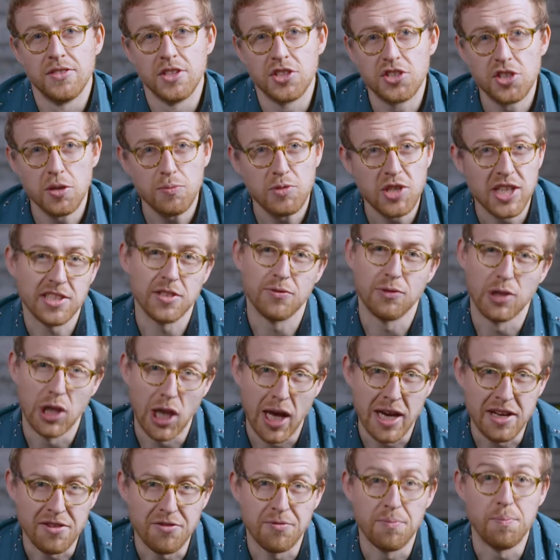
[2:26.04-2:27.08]
The subject of
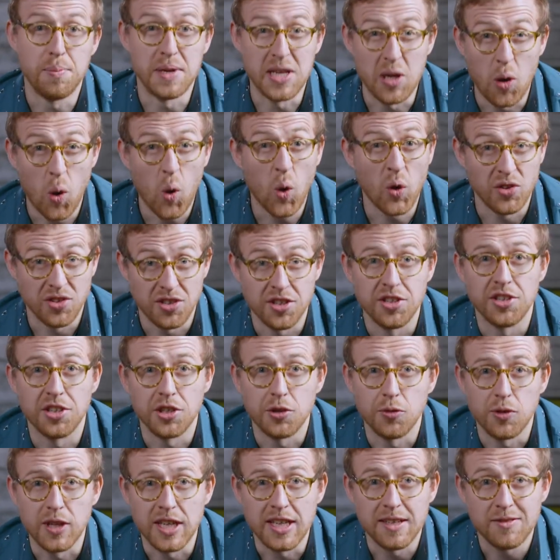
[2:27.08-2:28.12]
life beyond the
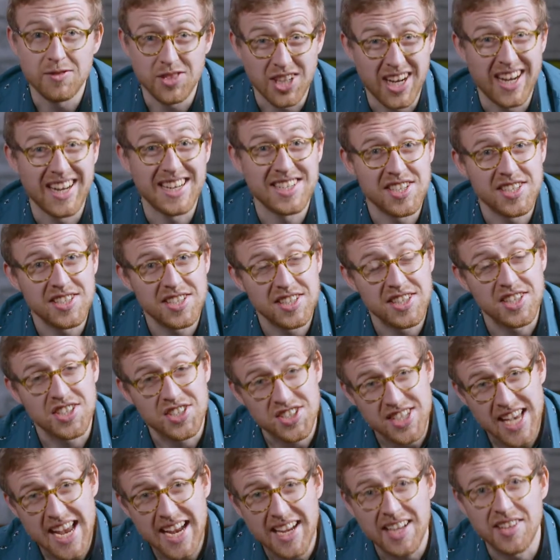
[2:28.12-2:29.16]
degree ties into the
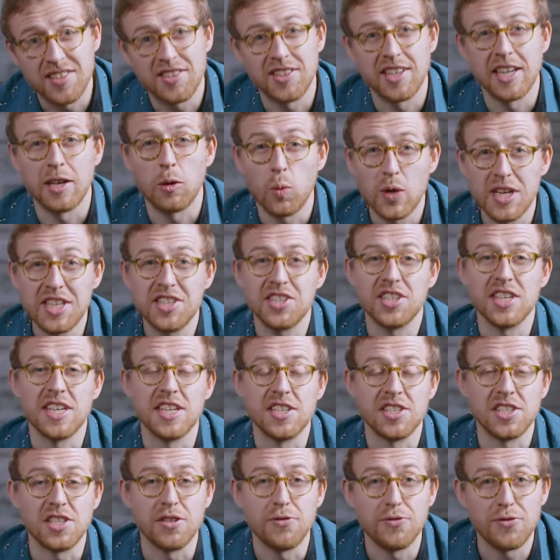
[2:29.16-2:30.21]
second thing we
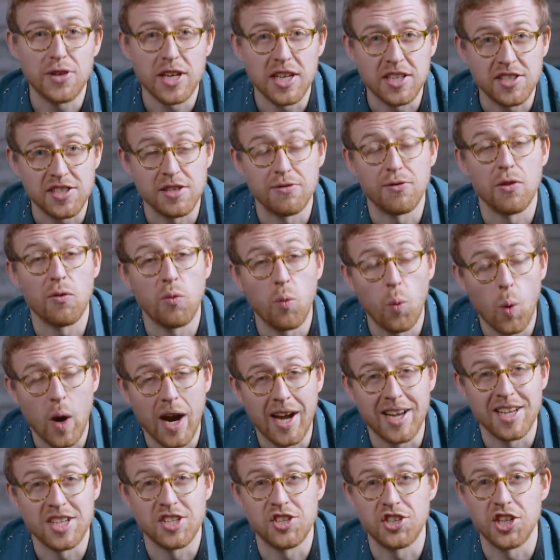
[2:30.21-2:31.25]
see as definitive of
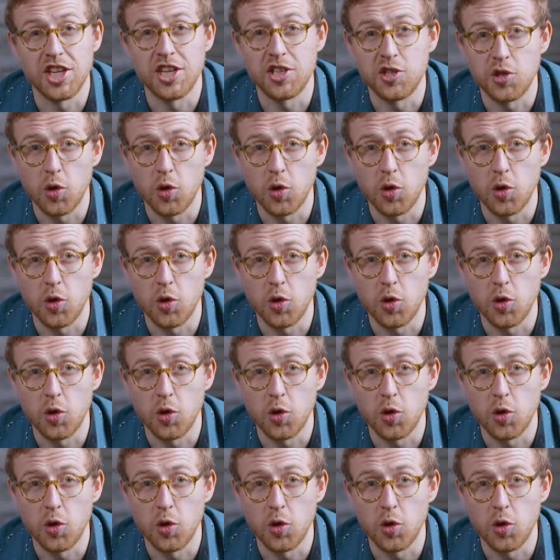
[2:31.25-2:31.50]
YSJ